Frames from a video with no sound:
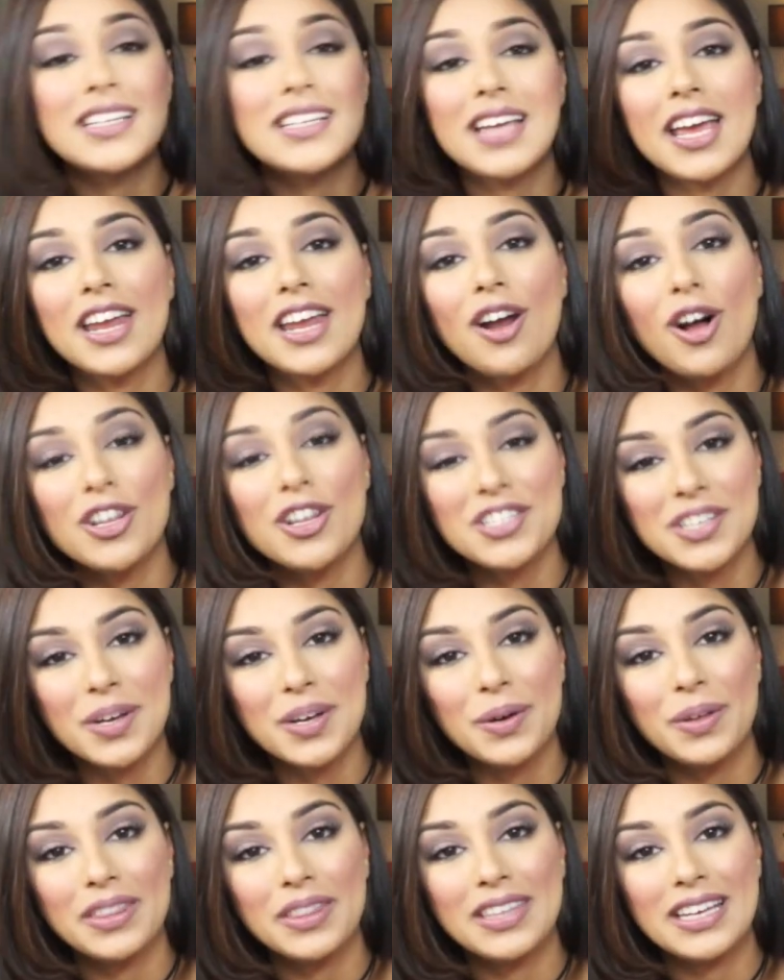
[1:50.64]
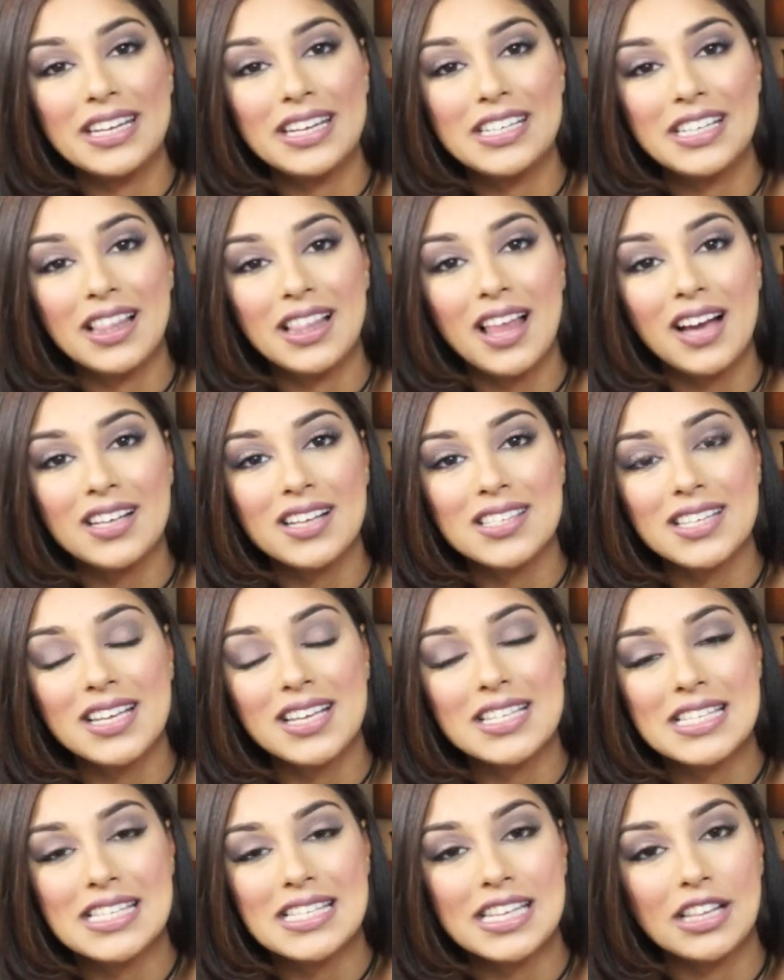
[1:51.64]
and also the deluxe
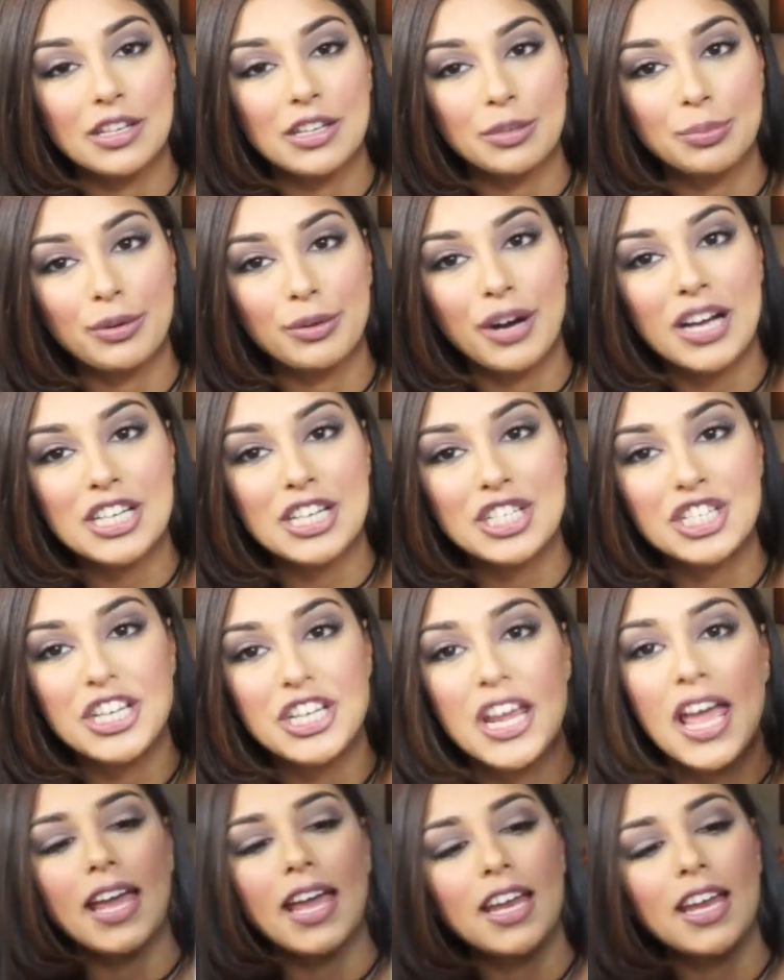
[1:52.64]
concealer brush.